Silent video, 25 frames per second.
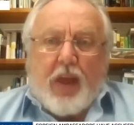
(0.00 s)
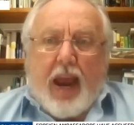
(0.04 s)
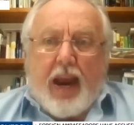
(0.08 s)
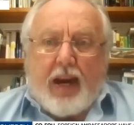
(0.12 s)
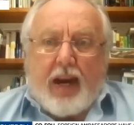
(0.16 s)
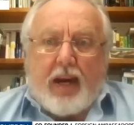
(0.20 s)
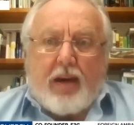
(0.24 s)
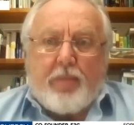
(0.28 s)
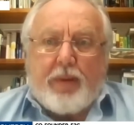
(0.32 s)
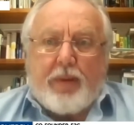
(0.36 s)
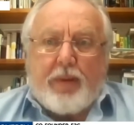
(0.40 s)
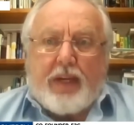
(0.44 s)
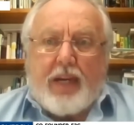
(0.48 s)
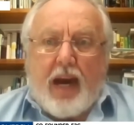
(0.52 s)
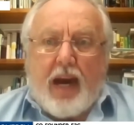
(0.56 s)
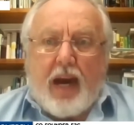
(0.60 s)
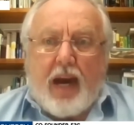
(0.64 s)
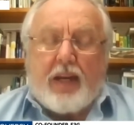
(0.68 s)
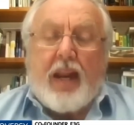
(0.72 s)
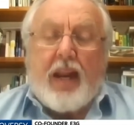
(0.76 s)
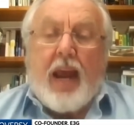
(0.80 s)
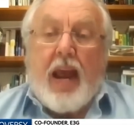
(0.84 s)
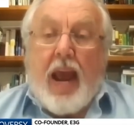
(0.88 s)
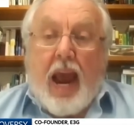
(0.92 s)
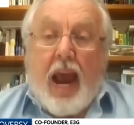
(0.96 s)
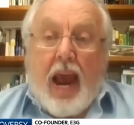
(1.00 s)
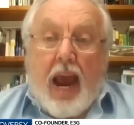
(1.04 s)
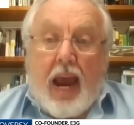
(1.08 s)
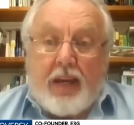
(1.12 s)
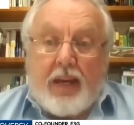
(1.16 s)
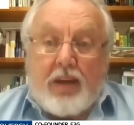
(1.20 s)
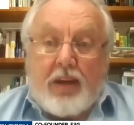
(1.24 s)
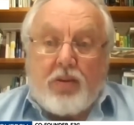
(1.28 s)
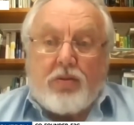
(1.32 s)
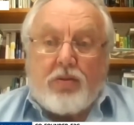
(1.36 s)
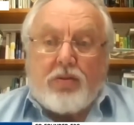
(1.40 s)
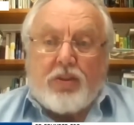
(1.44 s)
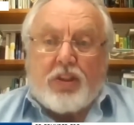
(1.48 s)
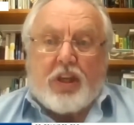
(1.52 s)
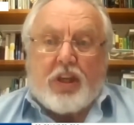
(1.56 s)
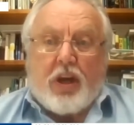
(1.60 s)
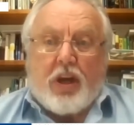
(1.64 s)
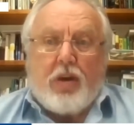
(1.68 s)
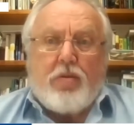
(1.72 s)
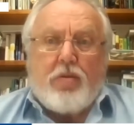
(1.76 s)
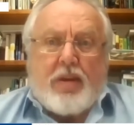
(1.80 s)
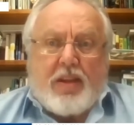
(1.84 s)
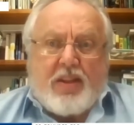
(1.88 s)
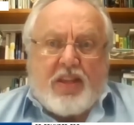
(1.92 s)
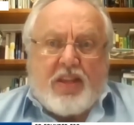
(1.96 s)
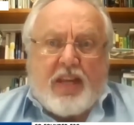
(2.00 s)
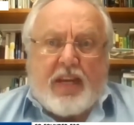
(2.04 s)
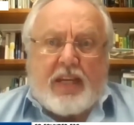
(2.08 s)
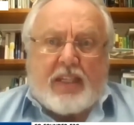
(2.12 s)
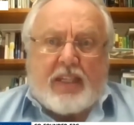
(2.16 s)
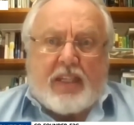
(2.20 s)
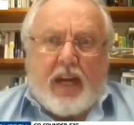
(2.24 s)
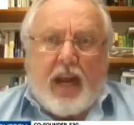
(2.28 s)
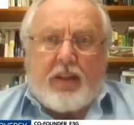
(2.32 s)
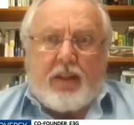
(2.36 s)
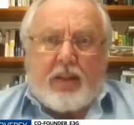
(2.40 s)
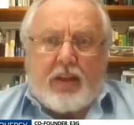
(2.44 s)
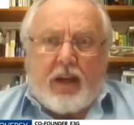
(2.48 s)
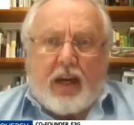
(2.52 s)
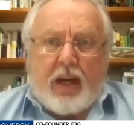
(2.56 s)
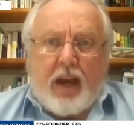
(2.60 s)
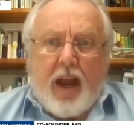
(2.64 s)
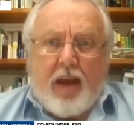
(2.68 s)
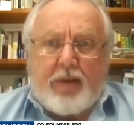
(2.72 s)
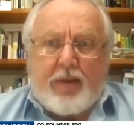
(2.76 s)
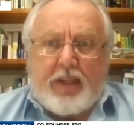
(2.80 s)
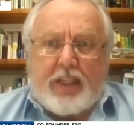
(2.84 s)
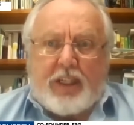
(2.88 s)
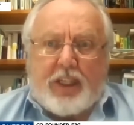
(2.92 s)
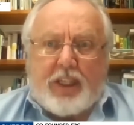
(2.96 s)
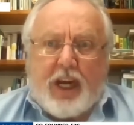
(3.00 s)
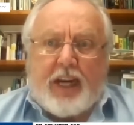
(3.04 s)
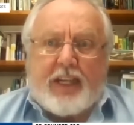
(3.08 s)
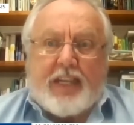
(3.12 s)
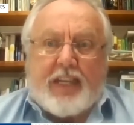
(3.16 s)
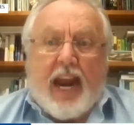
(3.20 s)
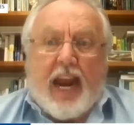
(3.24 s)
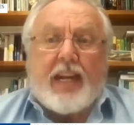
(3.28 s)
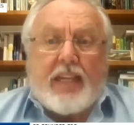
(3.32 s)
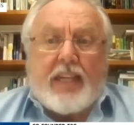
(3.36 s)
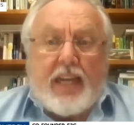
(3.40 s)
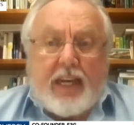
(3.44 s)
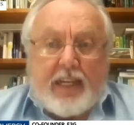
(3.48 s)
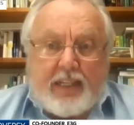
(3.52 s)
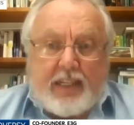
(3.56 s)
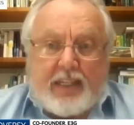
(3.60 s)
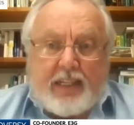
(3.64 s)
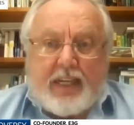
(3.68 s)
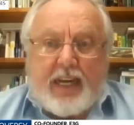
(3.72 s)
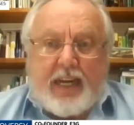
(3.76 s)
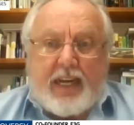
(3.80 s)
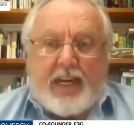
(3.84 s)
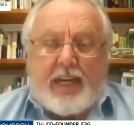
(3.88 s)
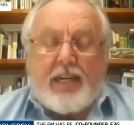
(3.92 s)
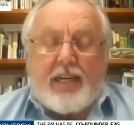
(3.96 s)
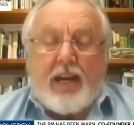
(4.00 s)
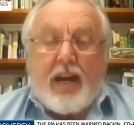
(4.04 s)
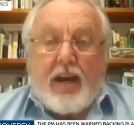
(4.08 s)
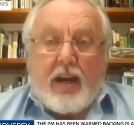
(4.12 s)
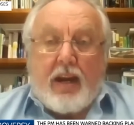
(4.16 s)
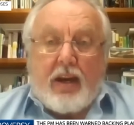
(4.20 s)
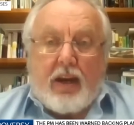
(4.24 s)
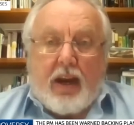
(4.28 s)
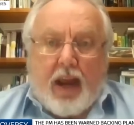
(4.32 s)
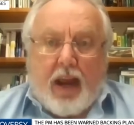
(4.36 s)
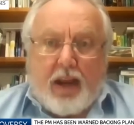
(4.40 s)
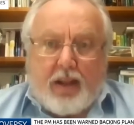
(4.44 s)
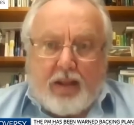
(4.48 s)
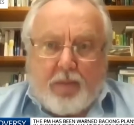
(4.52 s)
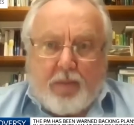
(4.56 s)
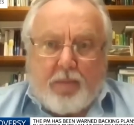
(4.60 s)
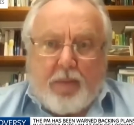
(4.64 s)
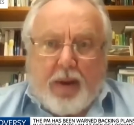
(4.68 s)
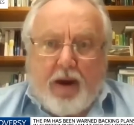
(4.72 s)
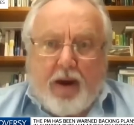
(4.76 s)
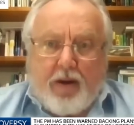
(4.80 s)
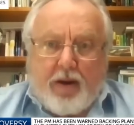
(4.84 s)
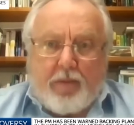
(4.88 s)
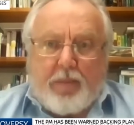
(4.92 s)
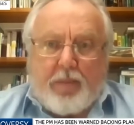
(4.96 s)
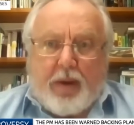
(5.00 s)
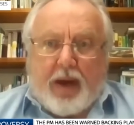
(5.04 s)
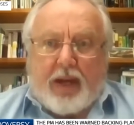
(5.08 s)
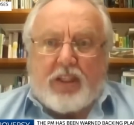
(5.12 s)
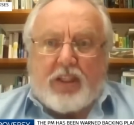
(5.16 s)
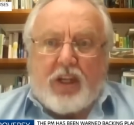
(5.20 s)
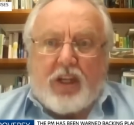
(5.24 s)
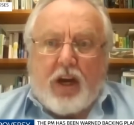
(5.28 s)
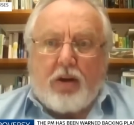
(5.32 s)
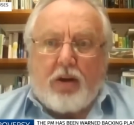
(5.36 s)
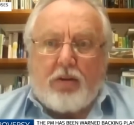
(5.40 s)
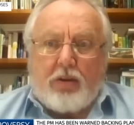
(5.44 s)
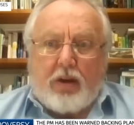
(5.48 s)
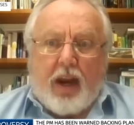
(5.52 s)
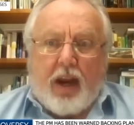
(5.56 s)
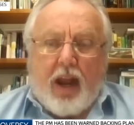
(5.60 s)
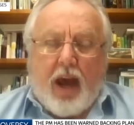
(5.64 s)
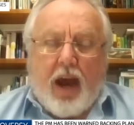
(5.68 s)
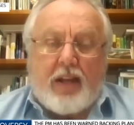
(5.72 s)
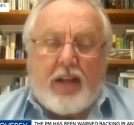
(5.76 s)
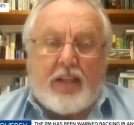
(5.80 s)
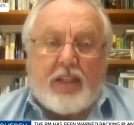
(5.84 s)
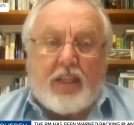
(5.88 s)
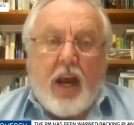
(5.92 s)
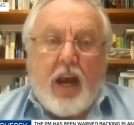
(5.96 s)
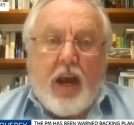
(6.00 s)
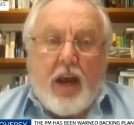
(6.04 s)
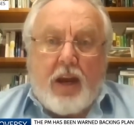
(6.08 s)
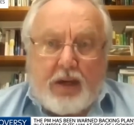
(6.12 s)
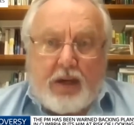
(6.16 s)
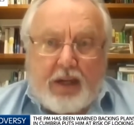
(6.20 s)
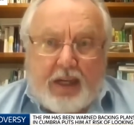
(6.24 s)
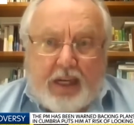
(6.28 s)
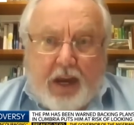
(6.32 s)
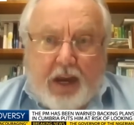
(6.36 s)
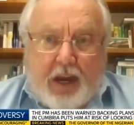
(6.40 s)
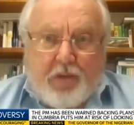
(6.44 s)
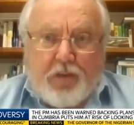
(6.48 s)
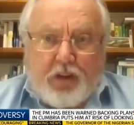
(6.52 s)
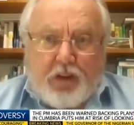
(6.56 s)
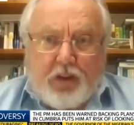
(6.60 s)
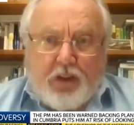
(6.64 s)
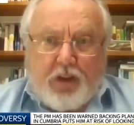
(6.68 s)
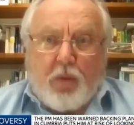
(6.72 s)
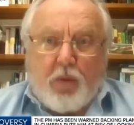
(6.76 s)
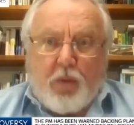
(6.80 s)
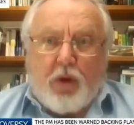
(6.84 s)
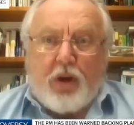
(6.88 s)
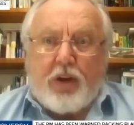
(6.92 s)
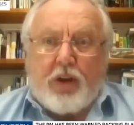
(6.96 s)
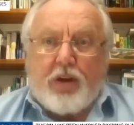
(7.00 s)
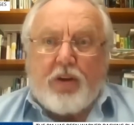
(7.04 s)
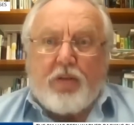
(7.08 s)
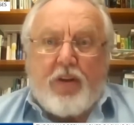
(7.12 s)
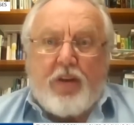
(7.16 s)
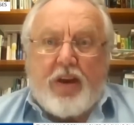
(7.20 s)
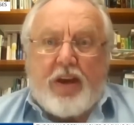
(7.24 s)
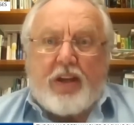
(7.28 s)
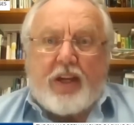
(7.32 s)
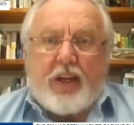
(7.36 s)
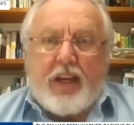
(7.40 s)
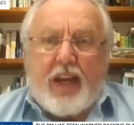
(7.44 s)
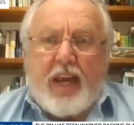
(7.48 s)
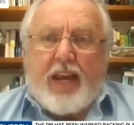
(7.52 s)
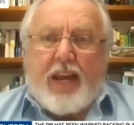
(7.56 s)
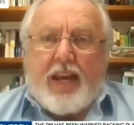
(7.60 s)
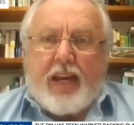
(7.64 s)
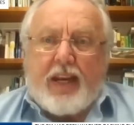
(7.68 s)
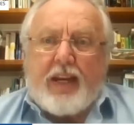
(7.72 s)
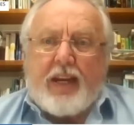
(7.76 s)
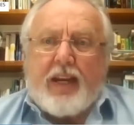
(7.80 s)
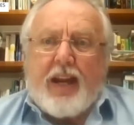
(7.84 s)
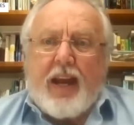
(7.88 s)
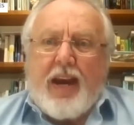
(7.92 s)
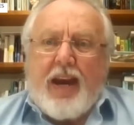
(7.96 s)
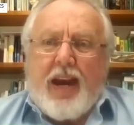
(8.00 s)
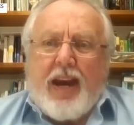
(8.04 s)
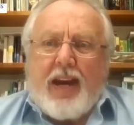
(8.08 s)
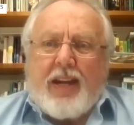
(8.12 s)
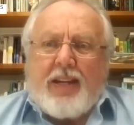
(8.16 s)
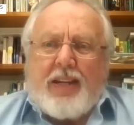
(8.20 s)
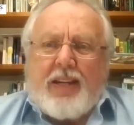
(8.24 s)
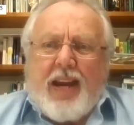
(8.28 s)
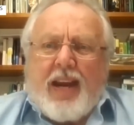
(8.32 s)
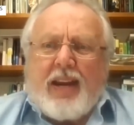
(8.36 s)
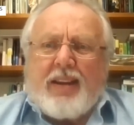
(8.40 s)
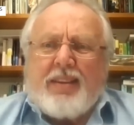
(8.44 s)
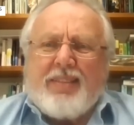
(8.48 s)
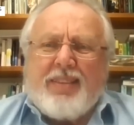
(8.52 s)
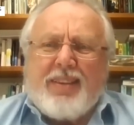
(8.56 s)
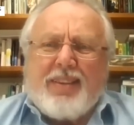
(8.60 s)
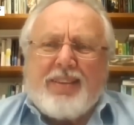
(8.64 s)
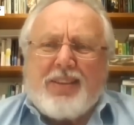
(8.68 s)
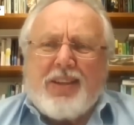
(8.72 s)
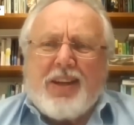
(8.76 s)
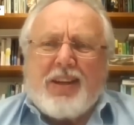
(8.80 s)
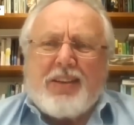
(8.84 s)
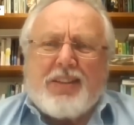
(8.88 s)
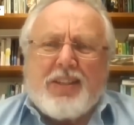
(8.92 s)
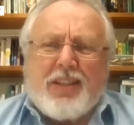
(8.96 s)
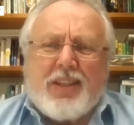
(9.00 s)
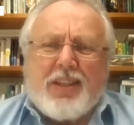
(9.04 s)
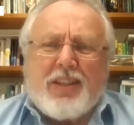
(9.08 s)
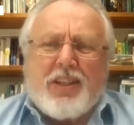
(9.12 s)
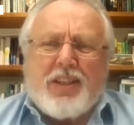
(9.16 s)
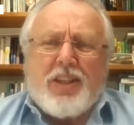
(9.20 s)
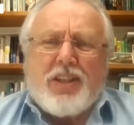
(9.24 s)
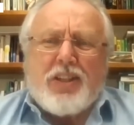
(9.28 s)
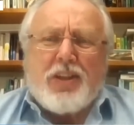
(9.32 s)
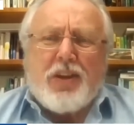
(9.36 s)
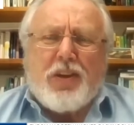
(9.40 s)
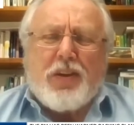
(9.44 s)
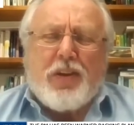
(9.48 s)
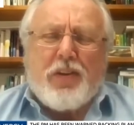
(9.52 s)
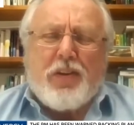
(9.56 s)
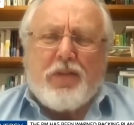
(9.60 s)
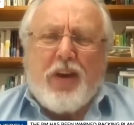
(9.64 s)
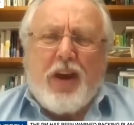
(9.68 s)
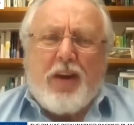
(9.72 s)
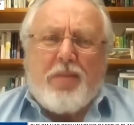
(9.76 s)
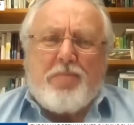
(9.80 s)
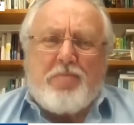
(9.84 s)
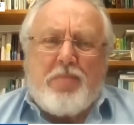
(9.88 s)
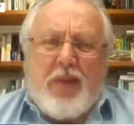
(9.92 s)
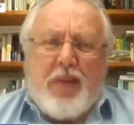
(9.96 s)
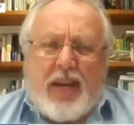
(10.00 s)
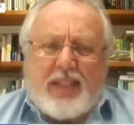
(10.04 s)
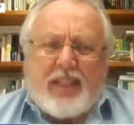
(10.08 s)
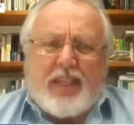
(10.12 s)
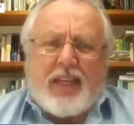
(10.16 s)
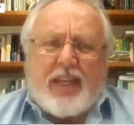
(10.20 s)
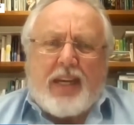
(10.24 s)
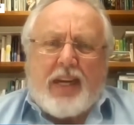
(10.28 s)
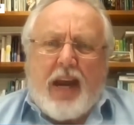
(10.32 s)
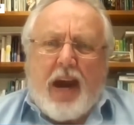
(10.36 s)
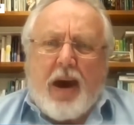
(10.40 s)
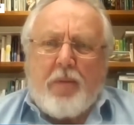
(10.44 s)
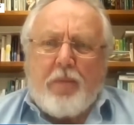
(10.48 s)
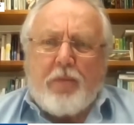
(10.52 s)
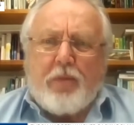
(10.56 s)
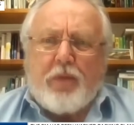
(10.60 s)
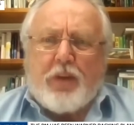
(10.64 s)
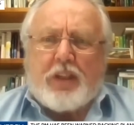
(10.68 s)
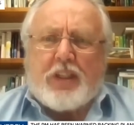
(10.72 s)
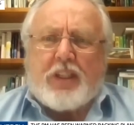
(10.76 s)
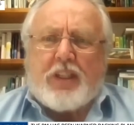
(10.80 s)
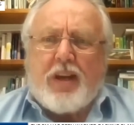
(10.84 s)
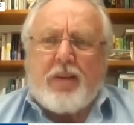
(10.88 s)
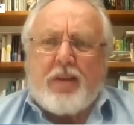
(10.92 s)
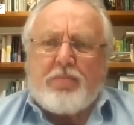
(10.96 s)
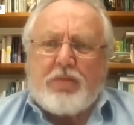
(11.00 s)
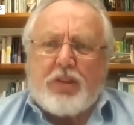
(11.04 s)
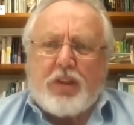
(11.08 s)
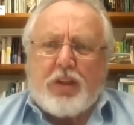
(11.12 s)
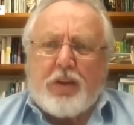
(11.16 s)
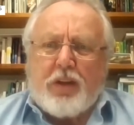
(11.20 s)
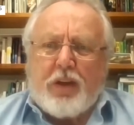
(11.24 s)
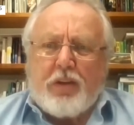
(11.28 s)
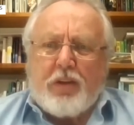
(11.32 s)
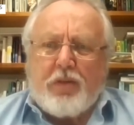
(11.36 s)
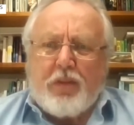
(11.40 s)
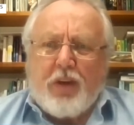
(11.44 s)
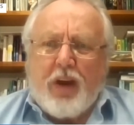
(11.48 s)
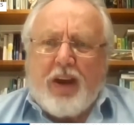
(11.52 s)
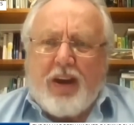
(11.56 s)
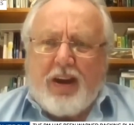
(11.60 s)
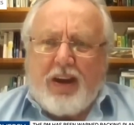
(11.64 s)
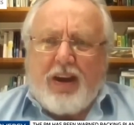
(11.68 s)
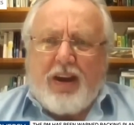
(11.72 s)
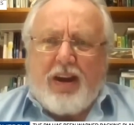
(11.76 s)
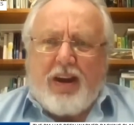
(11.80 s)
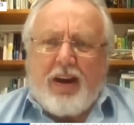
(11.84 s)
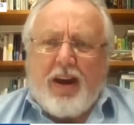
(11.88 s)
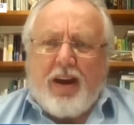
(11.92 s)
that that can be done. And also in things like the Climate Change Act, and indeed like the Powering Past Coal Alliance, given the world a real lead. And yet it's a sort of mess it up for some sort of